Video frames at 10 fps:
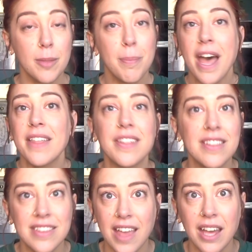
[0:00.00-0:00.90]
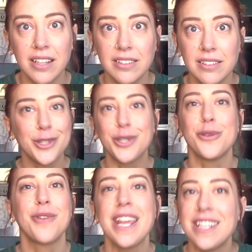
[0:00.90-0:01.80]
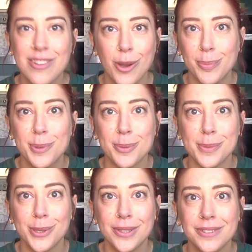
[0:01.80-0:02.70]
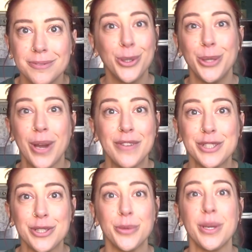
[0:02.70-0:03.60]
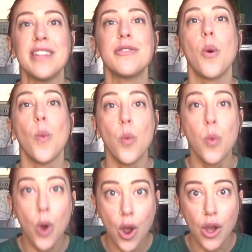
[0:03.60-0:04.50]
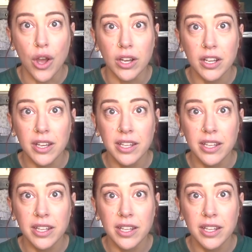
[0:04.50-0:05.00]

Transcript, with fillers: The path is set the terrain is optimal. All you have to do is work.